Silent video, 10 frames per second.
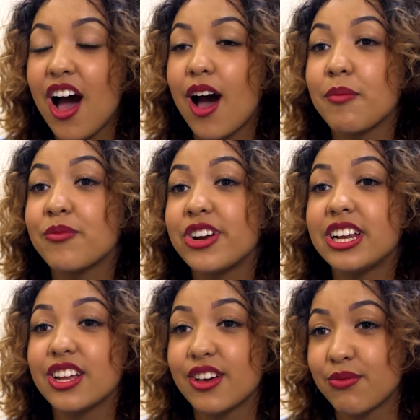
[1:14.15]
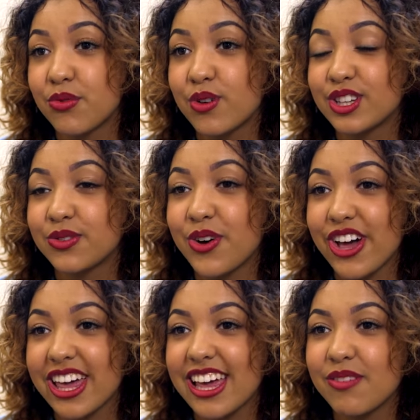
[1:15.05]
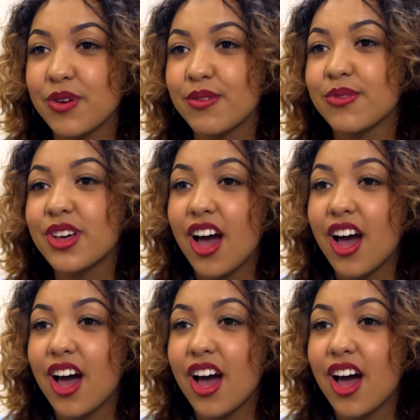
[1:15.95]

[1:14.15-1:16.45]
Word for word: I'm really looking forward to working with